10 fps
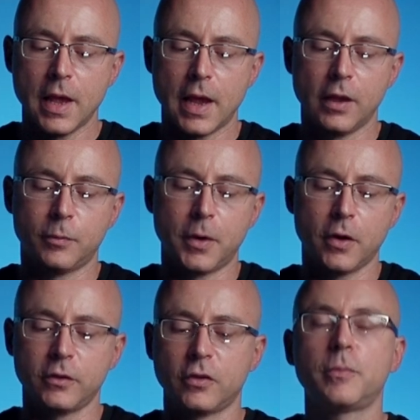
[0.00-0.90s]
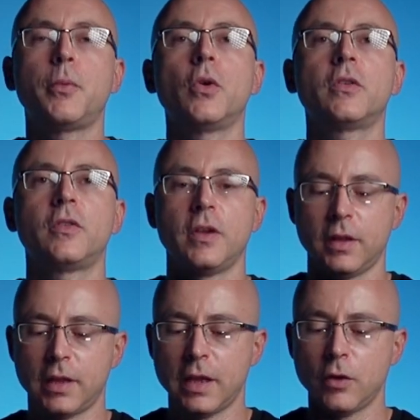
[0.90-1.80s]
is because the sports here
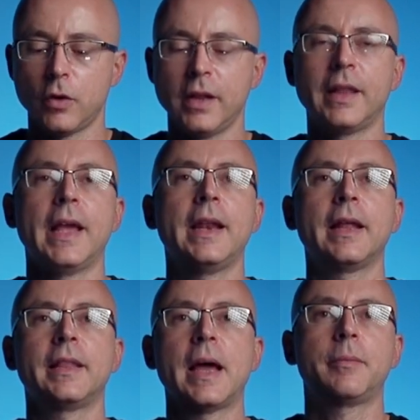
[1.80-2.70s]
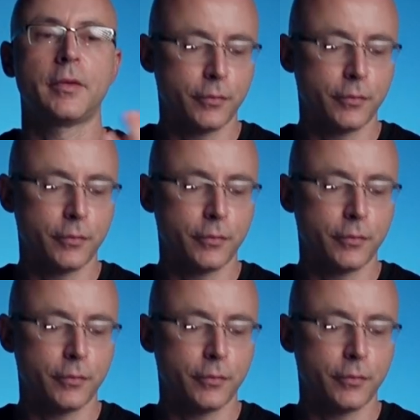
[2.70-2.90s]
that you don't need any adapter.